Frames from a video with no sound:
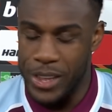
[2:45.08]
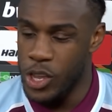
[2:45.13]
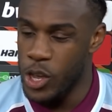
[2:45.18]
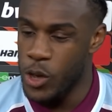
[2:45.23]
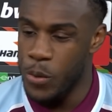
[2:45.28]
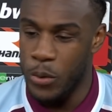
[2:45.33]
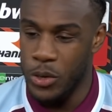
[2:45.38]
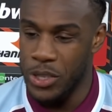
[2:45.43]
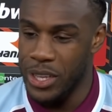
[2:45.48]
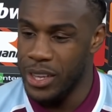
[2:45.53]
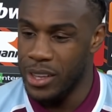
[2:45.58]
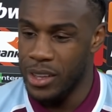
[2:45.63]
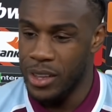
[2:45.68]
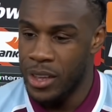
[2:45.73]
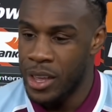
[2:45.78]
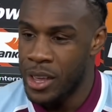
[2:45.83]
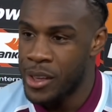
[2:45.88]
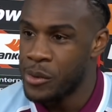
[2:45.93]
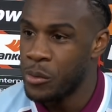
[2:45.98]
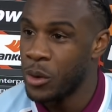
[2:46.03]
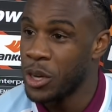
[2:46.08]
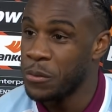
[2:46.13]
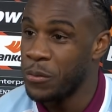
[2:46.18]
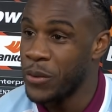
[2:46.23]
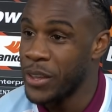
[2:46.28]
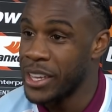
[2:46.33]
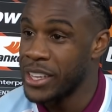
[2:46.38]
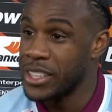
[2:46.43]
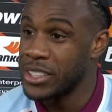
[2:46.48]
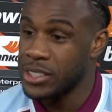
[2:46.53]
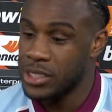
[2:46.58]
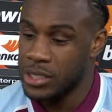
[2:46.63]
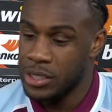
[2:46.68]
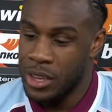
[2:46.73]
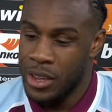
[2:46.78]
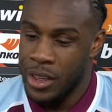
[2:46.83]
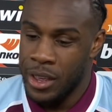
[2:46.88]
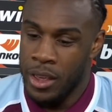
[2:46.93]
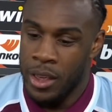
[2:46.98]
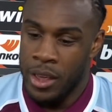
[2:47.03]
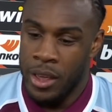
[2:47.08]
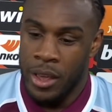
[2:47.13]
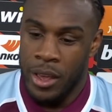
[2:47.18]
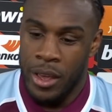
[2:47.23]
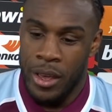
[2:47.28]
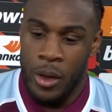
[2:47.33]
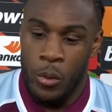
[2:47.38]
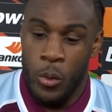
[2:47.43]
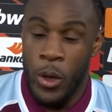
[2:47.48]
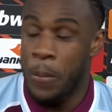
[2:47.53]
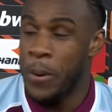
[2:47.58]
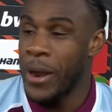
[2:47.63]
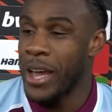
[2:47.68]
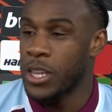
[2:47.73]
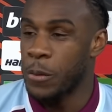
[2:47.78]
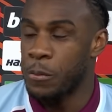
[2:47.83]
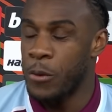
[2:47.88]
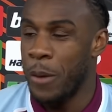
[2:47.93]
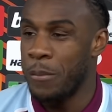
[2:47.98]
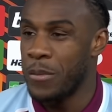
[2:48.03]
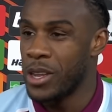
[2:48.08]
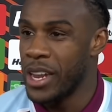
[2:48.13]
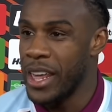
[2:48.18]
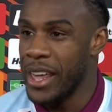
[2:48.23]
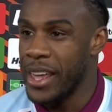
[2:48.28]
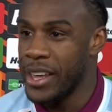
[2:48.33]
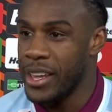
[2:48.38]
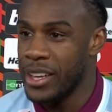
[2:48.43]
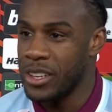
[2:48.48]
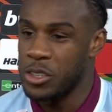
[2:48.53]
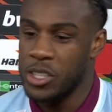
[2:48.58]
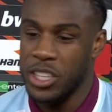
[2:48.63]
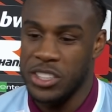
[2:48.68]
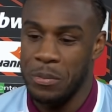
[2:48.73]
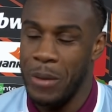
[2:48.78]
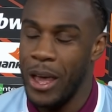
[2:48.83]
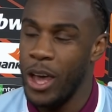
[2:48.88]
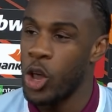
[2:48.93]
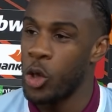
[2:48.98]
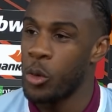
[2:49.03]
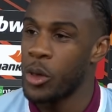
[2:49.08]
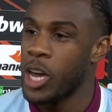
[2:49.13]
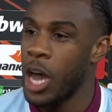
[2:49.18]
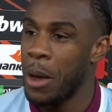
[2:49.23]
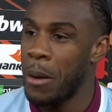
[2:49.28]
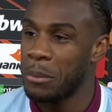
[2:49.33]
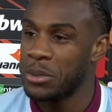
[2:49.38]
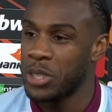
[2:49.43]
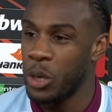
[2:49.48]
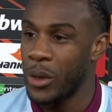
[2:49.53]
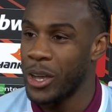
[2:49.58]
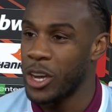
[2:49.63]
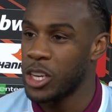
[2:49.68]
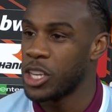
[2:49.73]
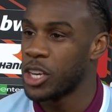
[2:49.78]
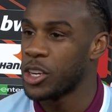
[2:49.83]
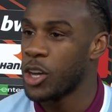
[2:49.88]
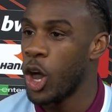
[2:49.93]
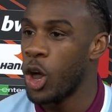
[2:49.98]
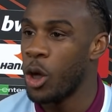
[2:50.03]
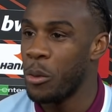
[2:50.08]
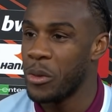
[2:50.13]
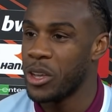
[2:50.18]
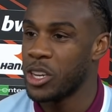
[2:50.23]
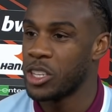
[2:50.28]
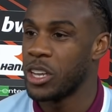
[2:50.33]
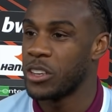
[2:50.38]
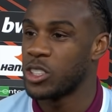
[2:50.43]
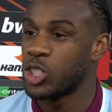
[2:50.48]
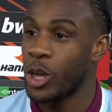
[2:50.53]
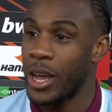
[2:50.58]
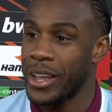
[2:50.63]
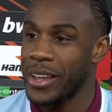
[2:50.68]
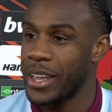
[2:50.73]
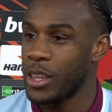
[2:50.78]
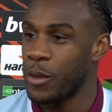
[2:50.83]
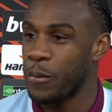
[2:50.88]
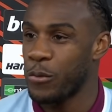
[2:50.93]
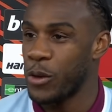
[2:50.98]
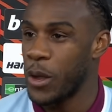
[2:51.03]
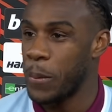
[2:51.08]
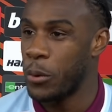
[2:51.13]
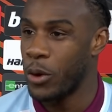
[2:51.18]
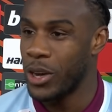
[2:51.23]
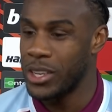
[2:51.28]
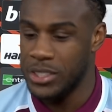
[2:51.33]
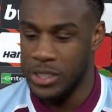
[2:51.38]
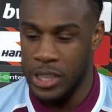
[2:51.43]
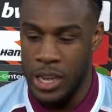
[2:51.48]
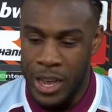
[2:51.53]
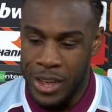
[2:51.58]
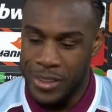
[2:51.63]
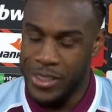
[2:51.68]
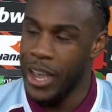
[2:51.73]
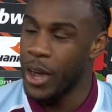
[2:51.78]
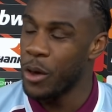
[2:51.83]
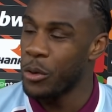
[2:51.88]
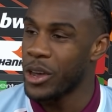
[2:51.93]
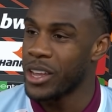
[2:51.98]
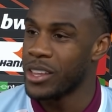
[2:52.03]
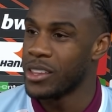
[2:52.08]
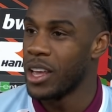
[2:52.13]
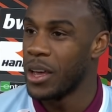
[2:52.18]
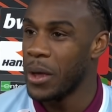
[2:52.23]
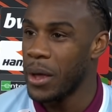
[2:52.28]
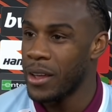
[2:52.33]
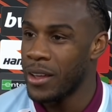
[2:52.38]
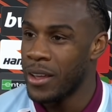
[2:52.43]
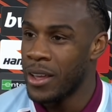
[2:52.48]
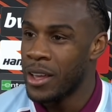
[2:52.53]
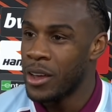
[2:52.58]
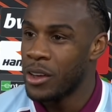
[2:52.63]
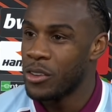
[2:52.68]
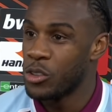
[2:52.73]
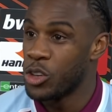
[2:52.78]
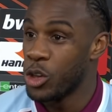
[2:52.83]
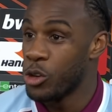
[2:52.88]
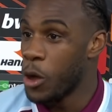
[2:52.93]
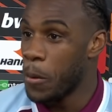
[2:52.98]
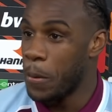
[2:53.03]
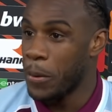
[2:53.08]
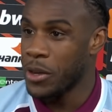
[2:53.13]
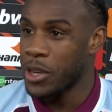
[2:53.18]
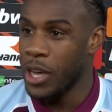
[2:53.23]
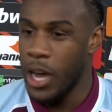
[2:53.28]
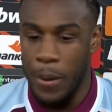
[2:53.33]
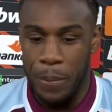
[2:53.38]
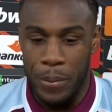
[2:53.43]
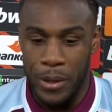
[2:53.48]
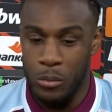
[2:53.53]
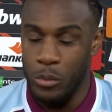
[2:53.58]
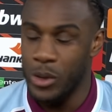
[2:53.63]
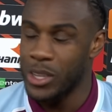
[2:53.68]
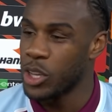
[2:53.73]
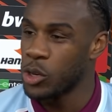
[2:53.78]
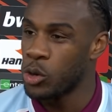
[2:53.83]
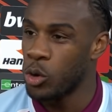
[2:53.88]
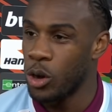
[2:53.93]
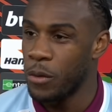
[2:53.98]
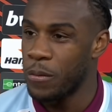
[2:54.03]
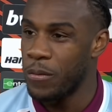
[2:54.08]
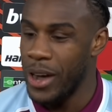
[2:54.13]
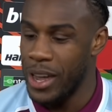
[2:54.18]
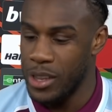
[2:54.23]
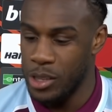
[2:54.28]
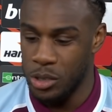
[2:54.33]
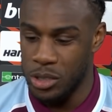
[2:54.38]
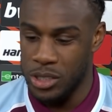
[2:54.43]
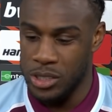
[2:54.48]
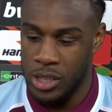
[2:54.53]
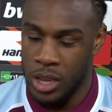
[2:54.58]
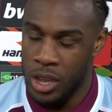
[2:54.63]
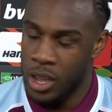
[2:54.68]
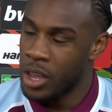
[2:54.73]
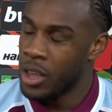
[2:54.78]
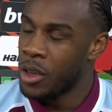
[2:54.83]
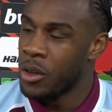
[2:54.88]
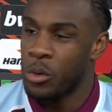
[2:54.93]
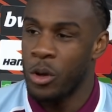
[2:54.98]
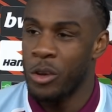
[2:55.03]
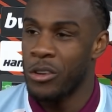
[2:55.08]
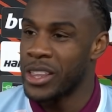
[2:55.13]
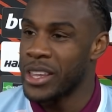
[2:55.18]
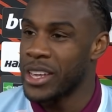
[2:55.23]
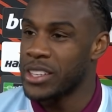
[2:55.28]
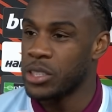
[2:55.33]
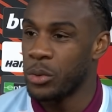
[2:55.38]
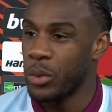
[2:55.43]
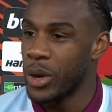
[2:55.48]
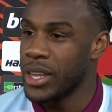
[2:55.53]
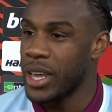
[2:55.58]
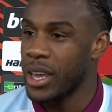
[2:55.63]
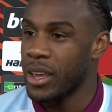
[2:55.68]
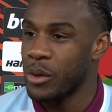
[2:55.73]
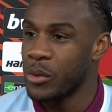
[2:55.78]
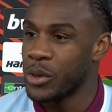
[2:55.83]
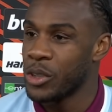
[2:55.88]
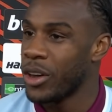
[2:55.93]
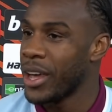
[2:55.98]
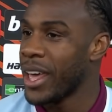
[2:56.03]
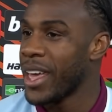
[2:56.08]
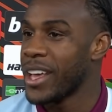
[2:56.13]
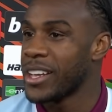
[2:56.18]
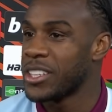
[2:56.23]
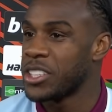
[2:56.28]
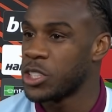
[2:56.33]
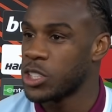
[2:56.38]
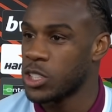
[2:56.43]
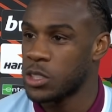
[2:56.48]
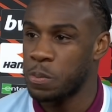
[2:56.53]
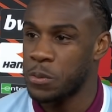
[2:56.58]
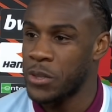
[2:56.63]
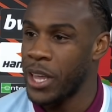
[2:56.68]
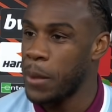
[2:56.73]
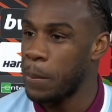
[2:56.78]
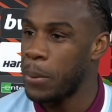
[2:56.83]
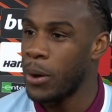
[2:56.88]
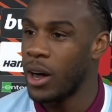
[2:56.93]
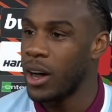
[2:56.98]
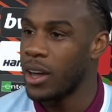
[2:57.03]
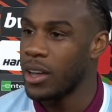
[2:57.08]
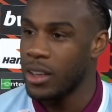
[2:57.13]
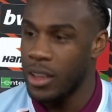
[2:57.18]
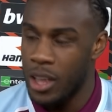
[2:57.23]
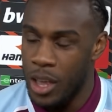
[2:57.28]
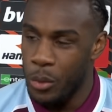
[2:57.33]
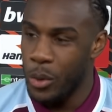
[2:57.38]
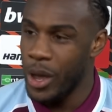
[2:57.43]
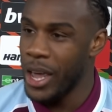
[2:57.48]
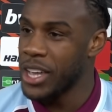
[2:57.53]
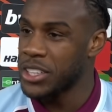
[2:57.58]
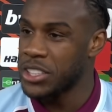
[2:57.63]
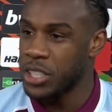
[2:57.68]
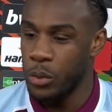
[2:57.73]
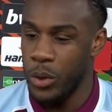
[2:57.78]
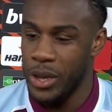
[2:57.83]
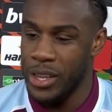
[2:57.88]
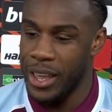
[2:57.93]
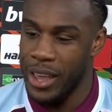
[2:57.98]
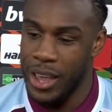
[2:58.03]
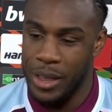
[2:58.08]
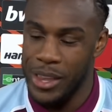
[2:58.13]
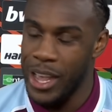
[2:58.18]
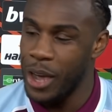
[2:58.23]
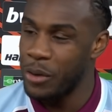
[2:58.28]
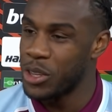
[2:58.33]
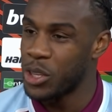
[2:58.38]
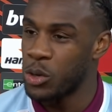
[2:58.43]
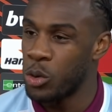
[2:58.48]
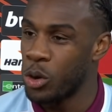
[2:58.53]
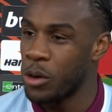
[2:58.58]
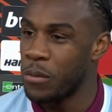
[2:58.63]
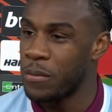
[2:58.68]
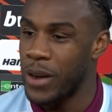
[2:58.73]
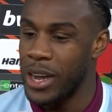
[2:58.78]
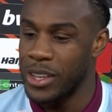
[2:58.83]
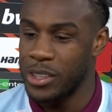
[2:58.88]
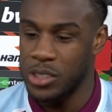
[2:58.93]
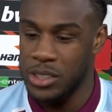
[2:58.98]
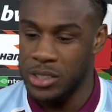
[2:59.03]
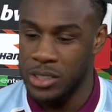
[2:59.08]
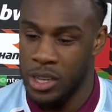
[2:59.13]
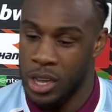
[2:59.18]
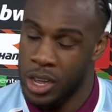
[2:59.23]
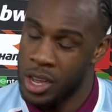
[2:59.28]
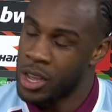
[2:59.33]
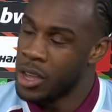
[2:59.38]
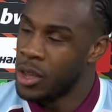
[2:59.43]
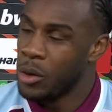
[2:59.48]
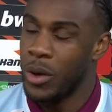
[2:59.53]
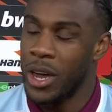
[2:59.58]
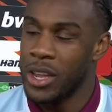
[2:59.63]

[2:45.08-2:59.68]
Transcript: We fear nobody. One thing is, we play in the Premier League and it doesn't matter who we come up to, we're going to go and we're going to try and get the 3 points. Now we're in the Europa Cup and we're in the quarterfinals. We're in it to win it. We're not here to just take part. We're here to win it, and now we're in the quarterfinals.